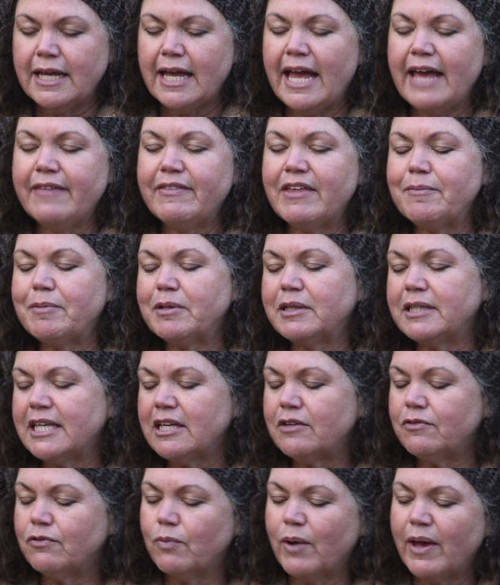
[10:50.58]
And they
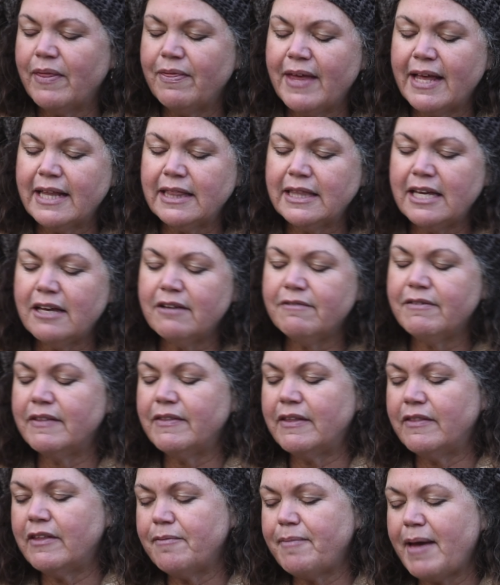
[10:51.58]
believe when they live and
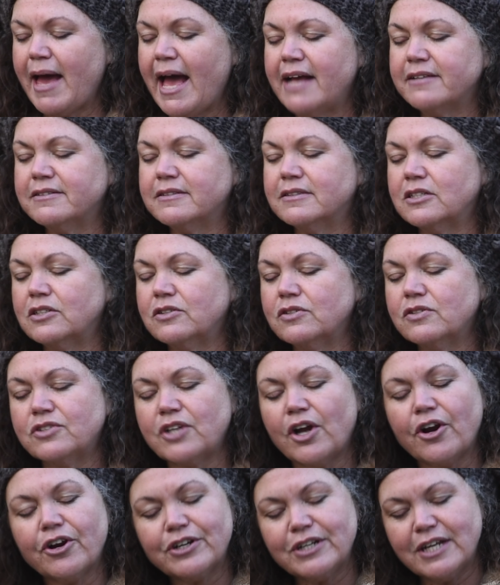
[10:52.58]
then they pass, there's
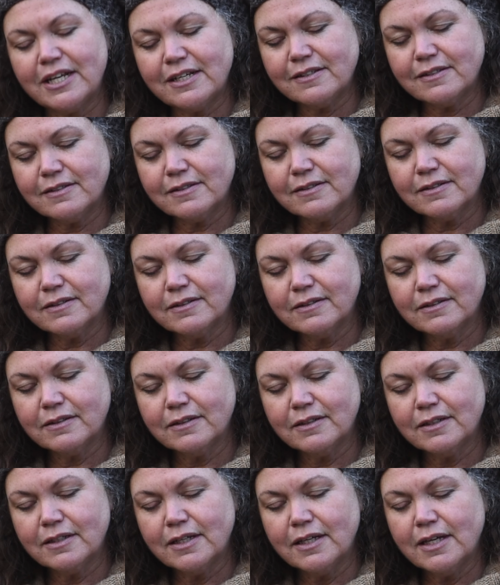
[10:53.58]
darkness.
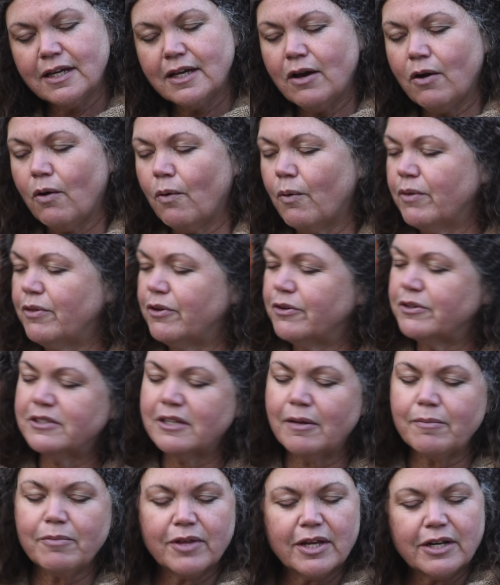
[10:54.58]
Or there's
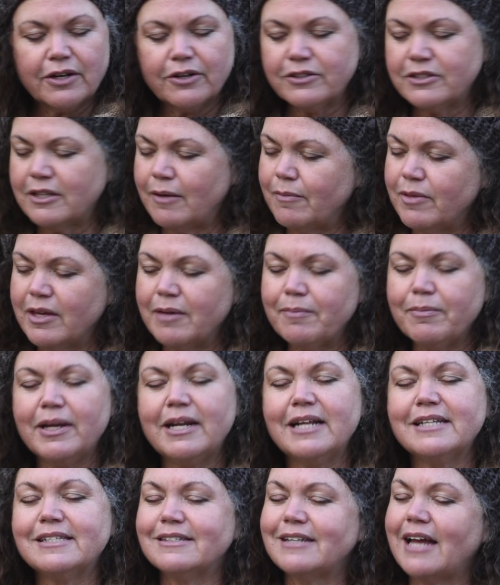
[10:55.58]
something, but
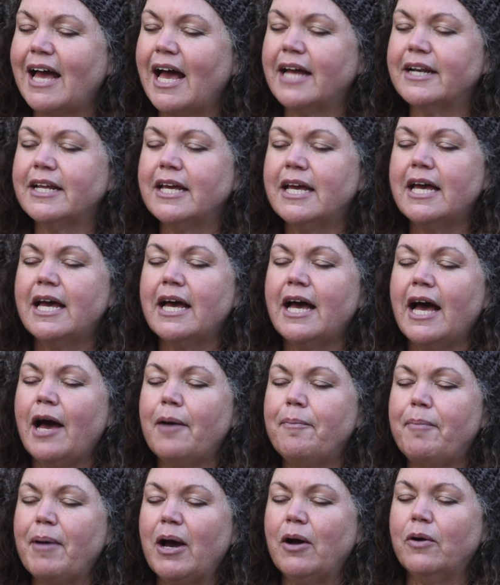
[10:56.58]
it's not
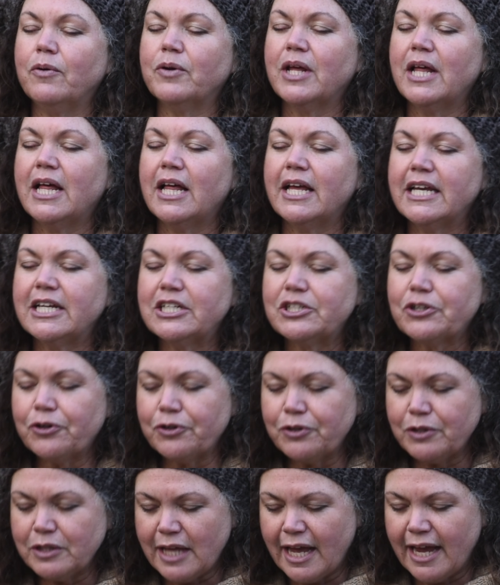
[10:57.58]
about
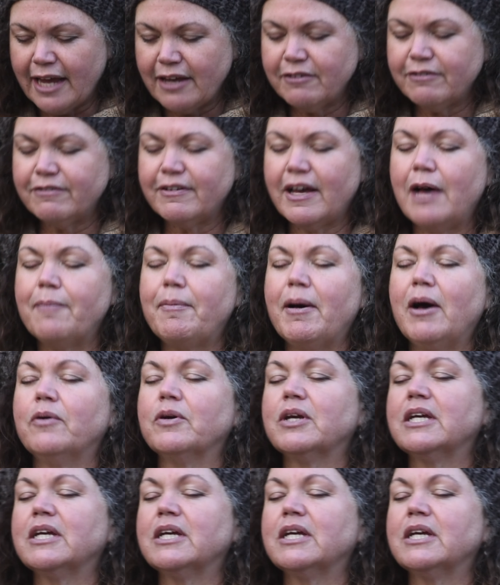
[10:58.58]
eternal life, about